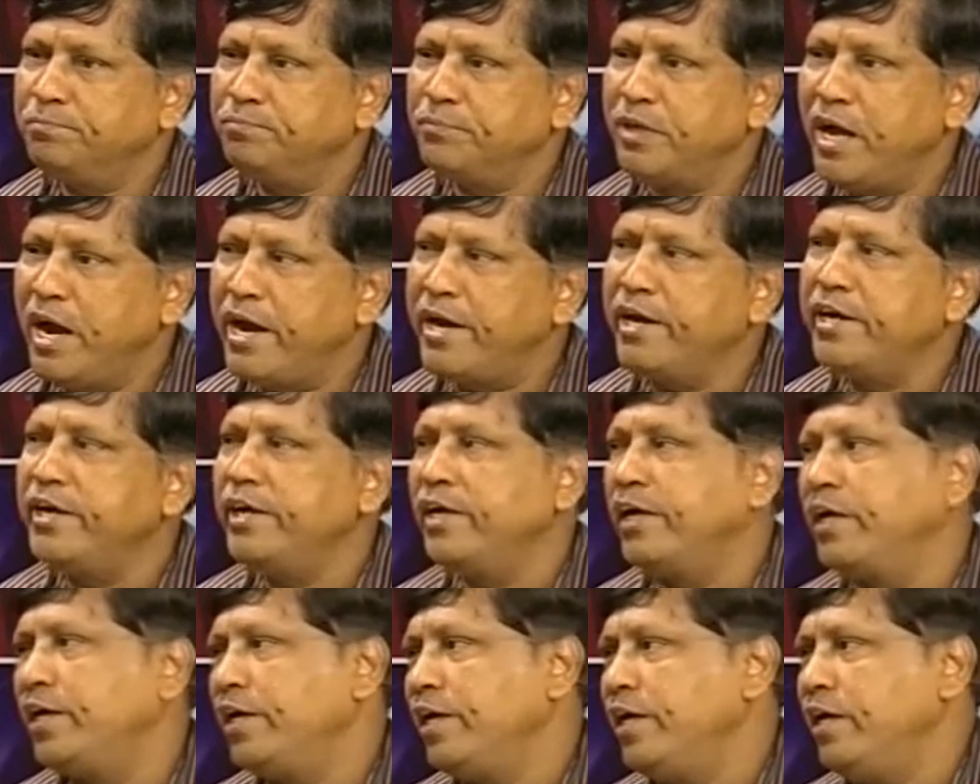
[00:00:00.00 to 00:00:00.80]

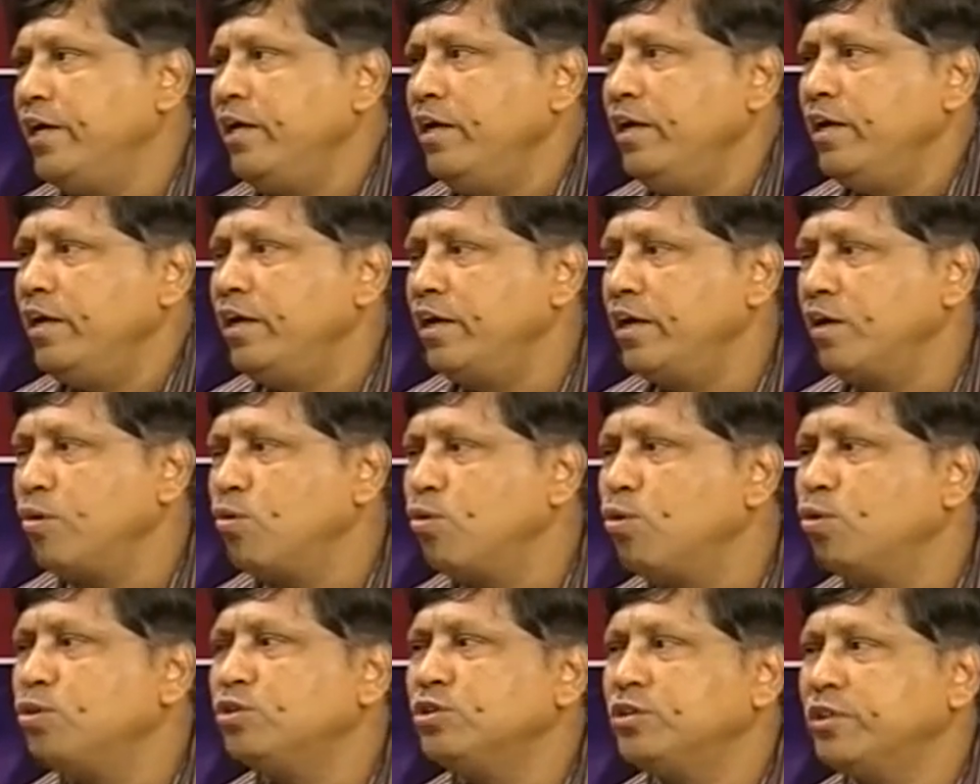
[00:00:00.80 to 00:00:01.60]
Ideally, a
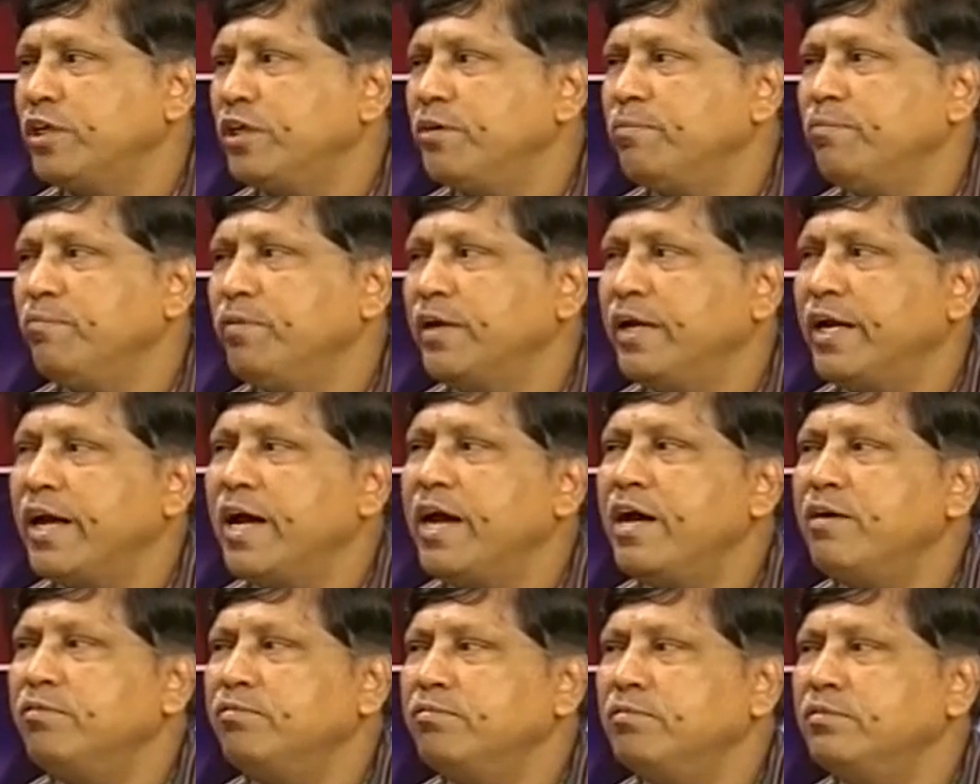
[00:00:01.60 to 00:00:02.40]
course team will
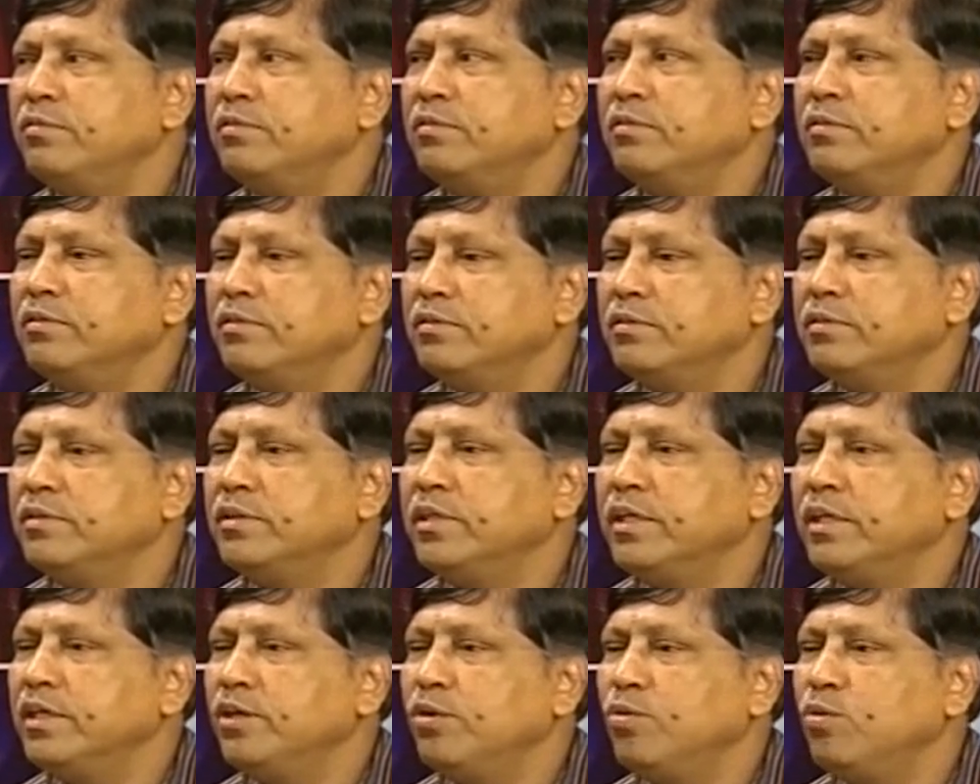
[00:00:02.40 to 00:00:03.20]
have
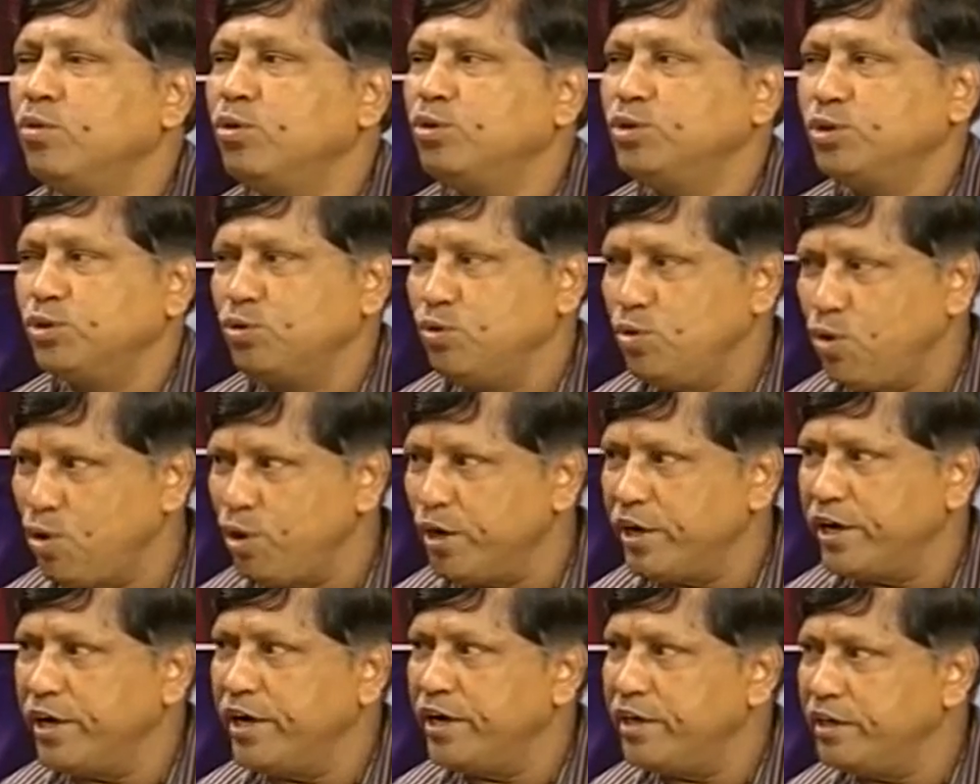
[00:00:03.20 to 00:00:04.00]
the course
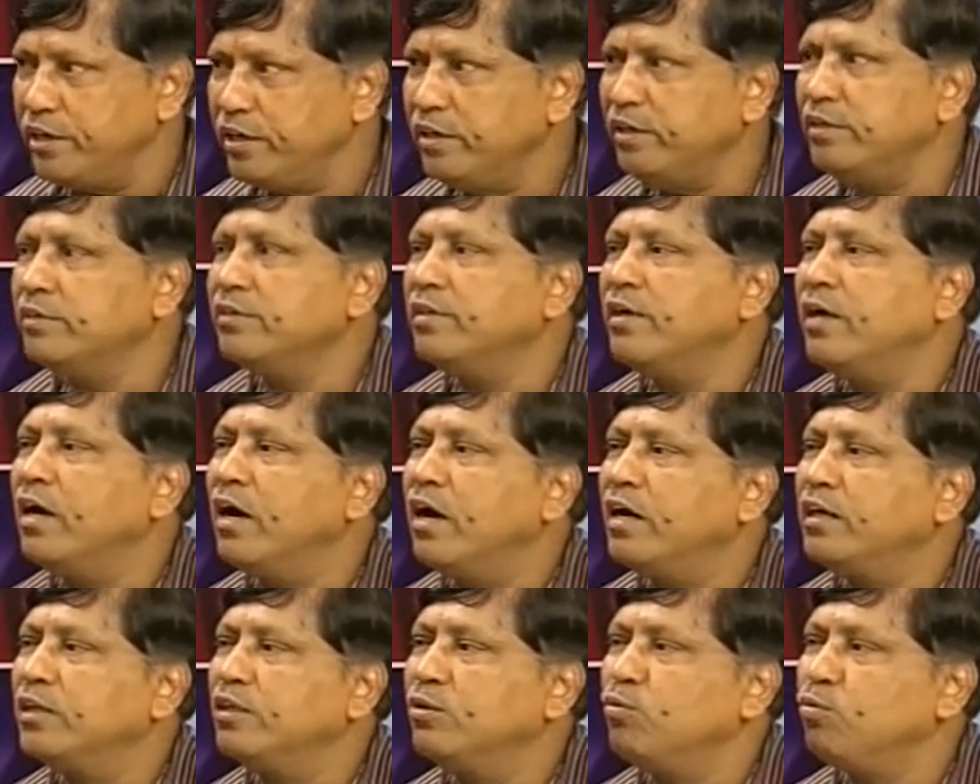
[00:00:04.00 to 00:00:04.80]
coordinator
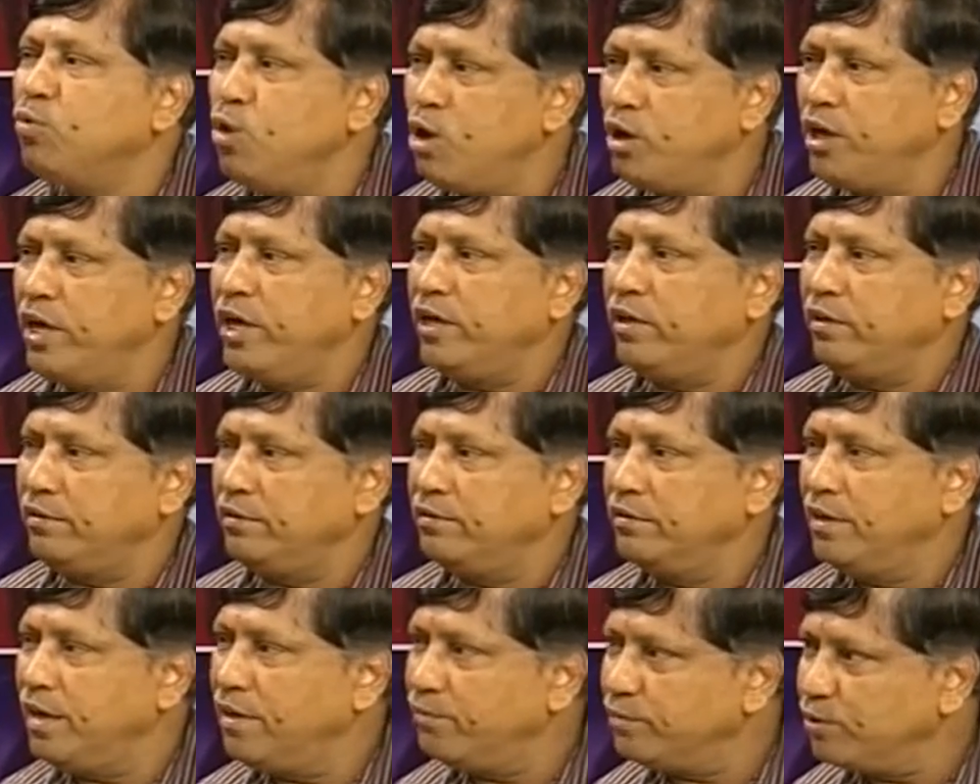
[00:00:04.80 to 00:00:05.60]
or the owner
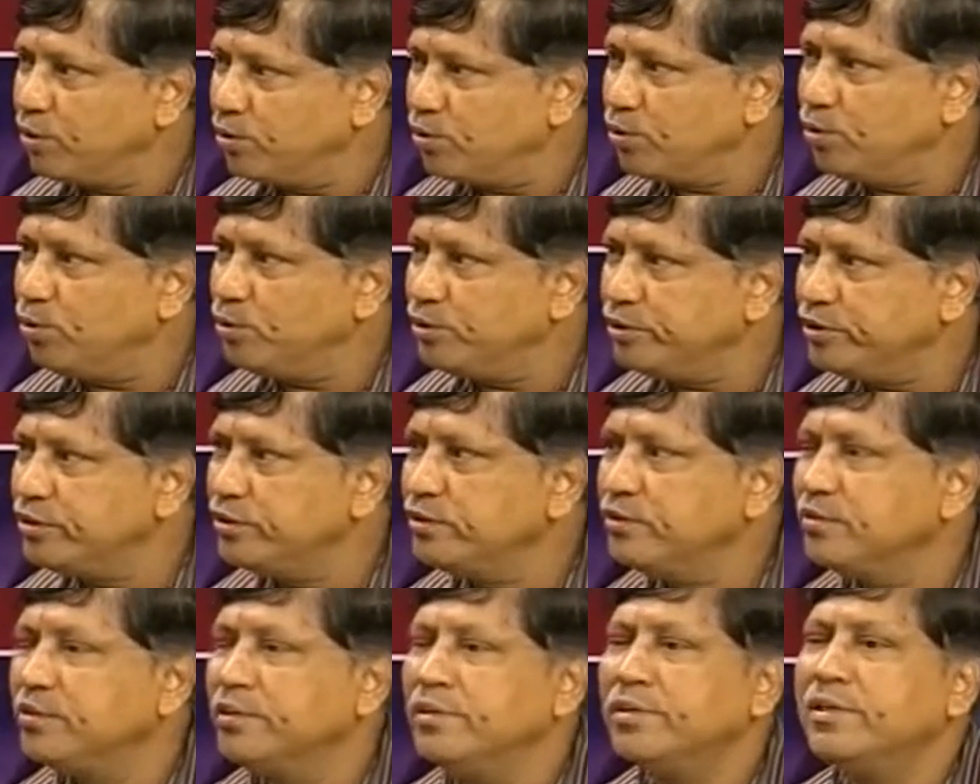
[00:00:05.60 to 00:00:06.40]
of the course,
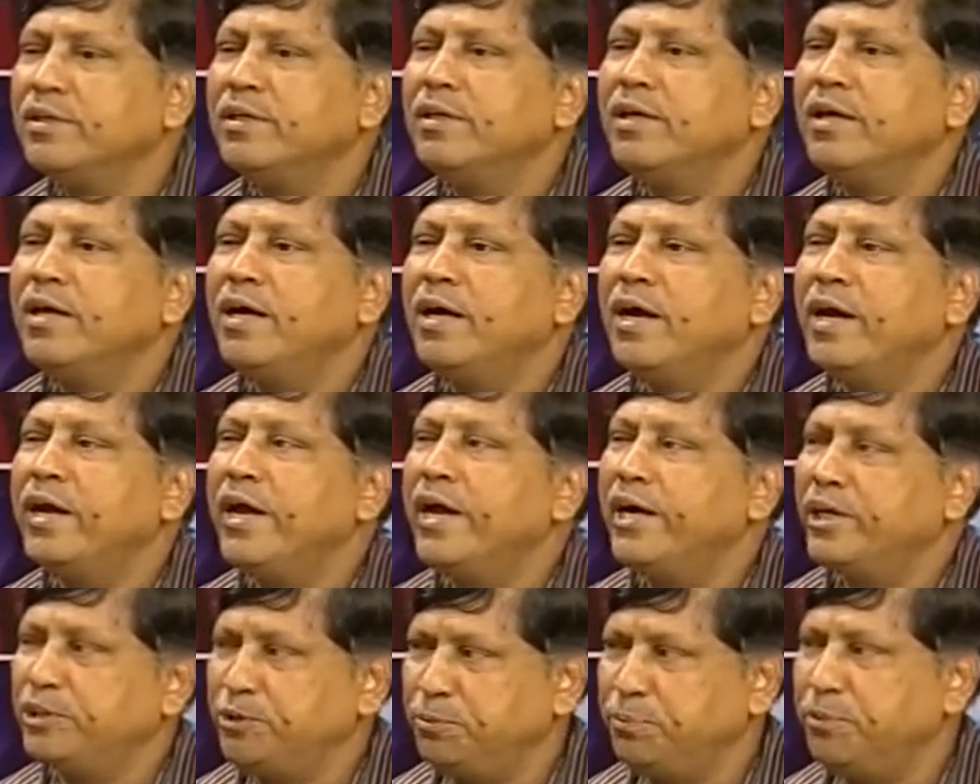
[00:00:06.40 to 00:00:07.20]

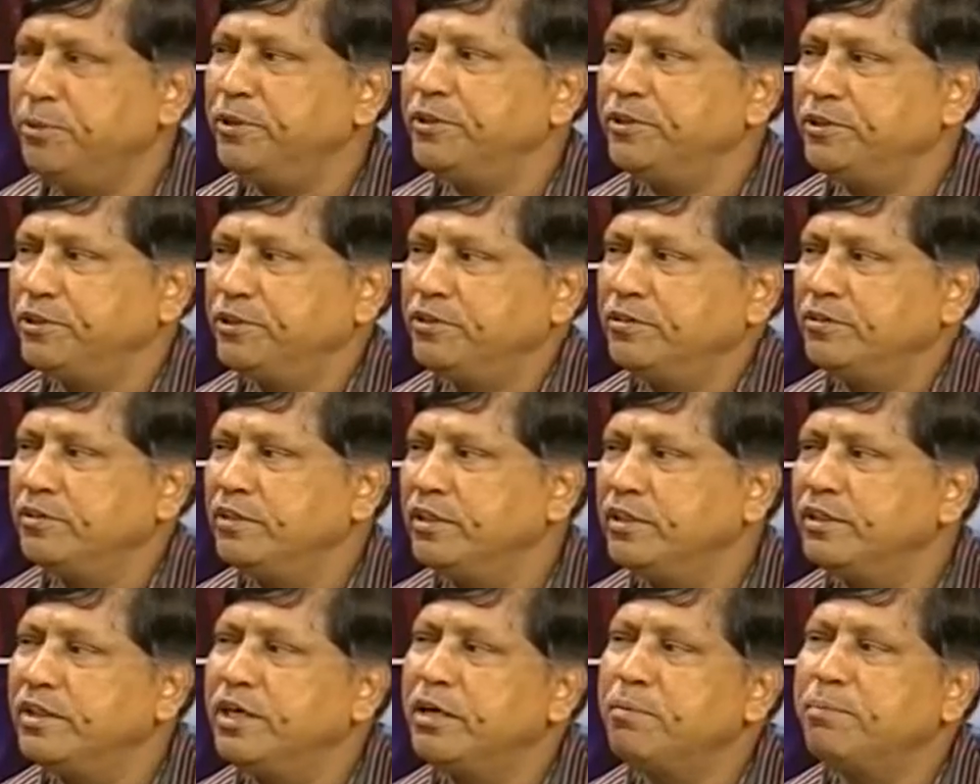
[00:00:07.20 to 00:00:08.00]
experts
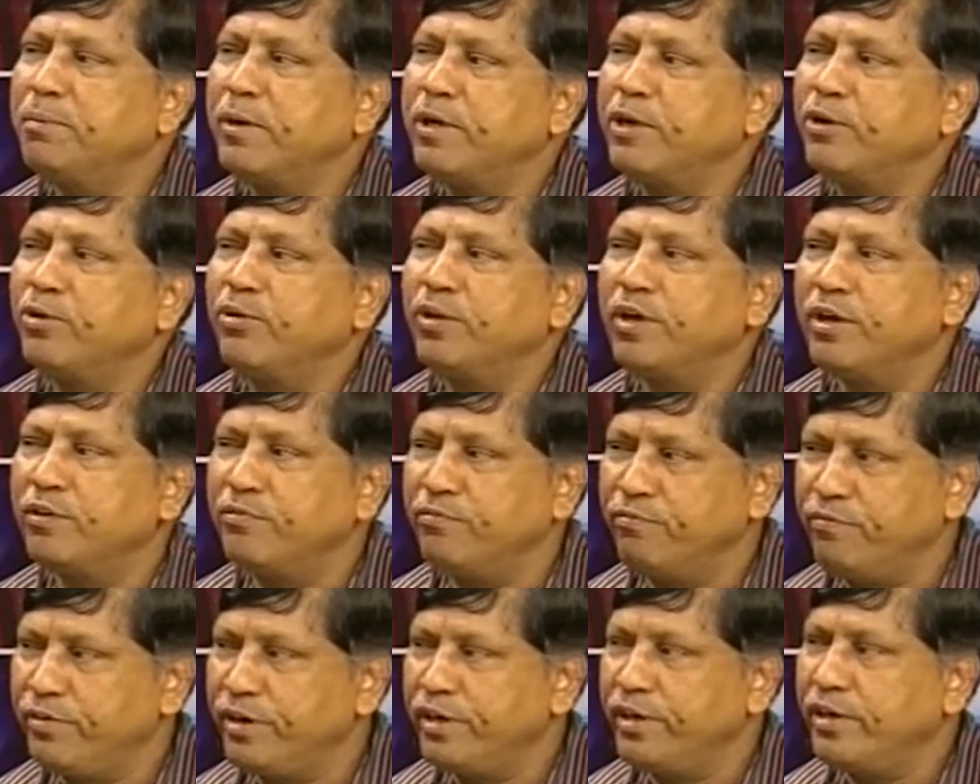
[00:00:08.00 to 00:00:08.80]
in that particular
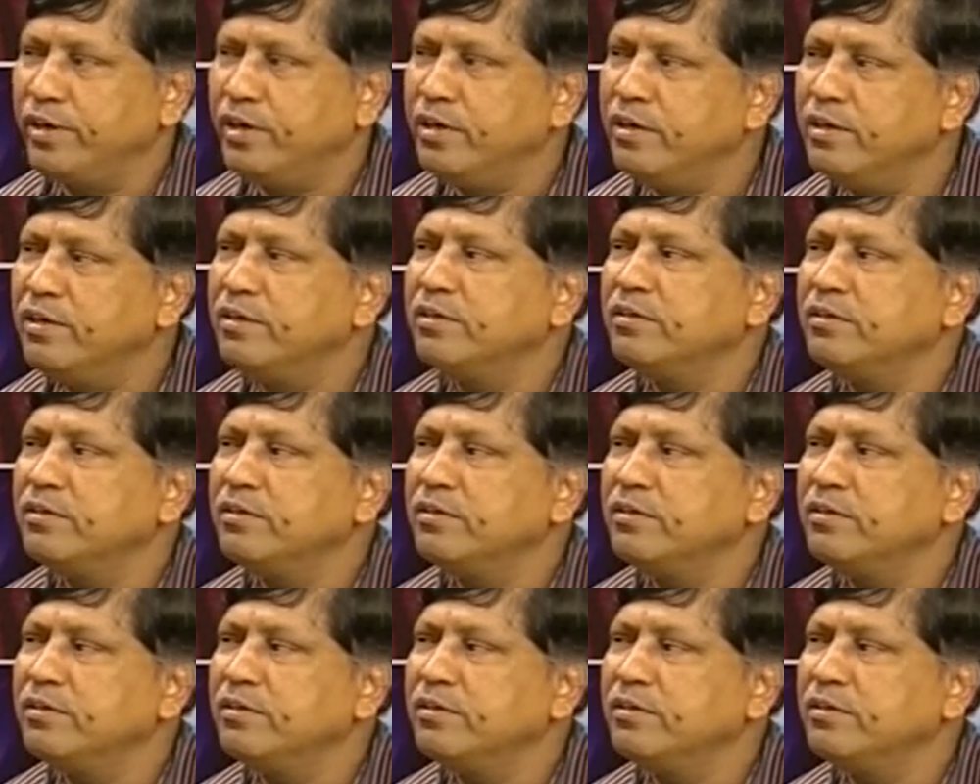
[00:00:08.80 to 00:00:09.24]
field